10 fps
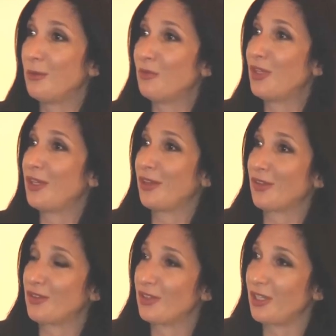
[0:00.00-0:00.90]

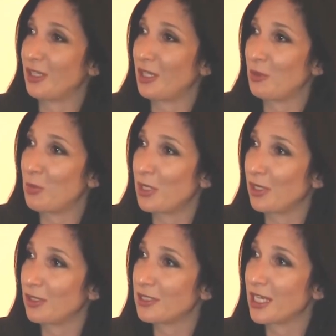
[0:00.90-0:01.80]
Vegas and bet
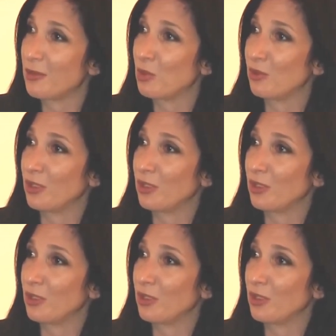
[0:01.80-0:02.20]
on a table.